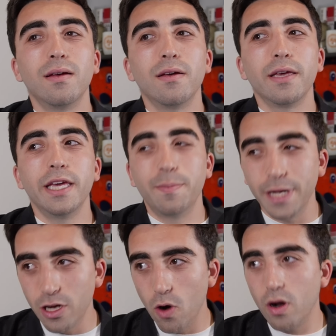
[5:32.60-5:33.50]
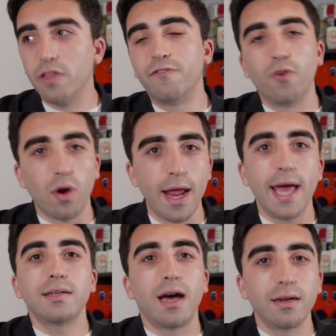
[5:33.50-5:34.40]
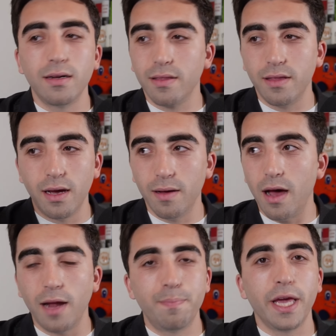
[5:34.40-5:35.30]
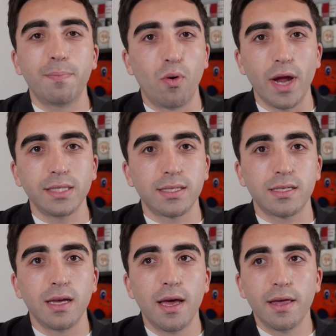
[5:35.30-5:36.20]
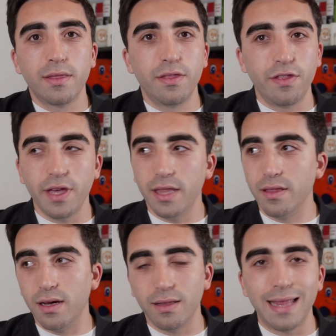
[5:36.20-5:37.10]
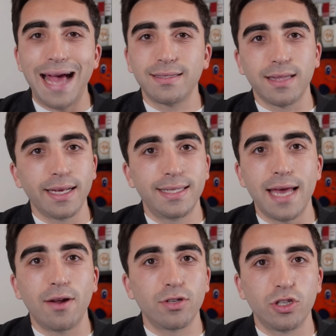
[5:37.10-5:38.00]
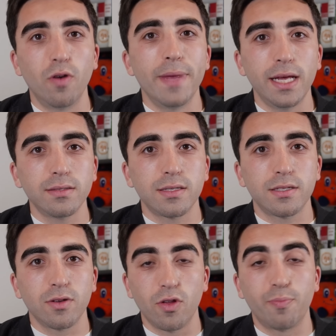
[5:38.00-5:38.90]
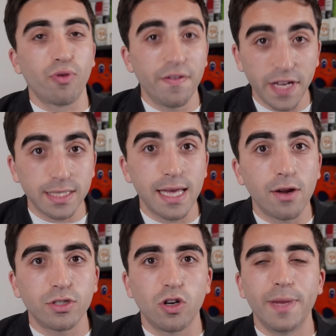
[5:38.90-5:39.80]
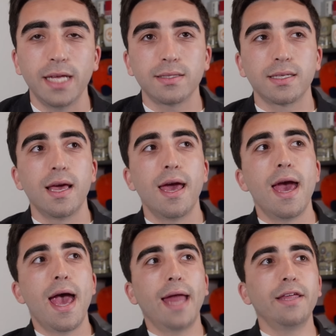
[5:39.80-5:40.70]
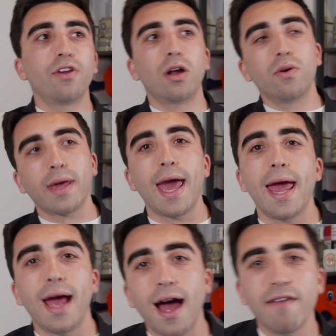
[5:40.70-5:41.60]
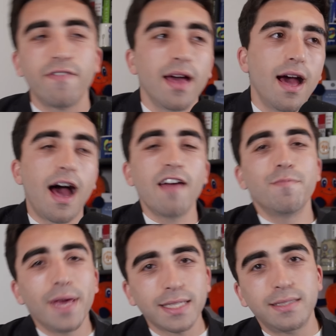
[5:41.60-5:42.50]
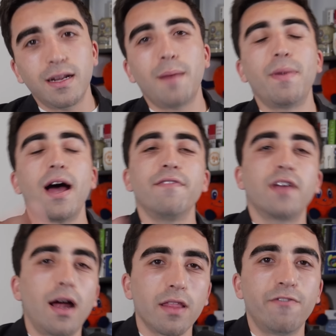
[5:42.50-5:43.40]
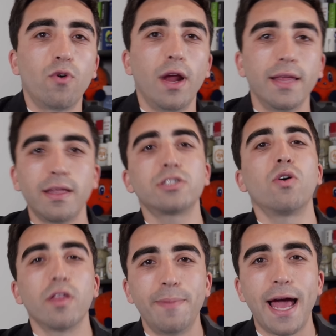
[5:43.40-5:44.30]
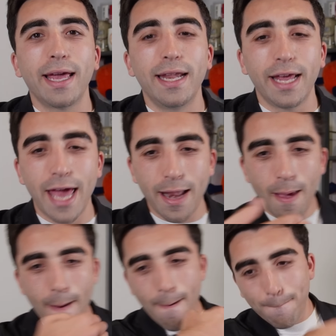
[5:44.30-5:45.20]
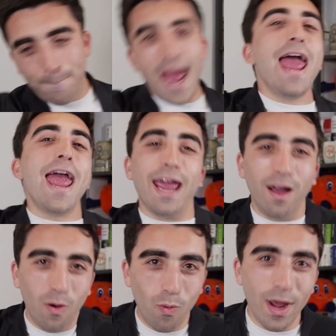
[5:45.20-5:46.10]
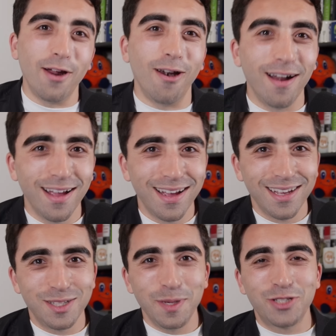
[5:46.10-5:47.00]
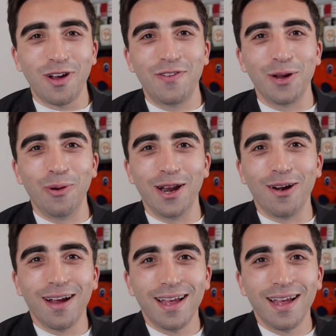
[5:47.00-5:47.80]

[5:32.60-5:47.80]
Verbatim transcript: He had been going to the forehand on the on big points in the last like ten or so minutes, or the previous ten or so minutes, and he thought, okay, I've I've mixed it up. I've gone to the forehand. Let's go to the backhand again. Bang! Winner. Dimitrov hit a winner.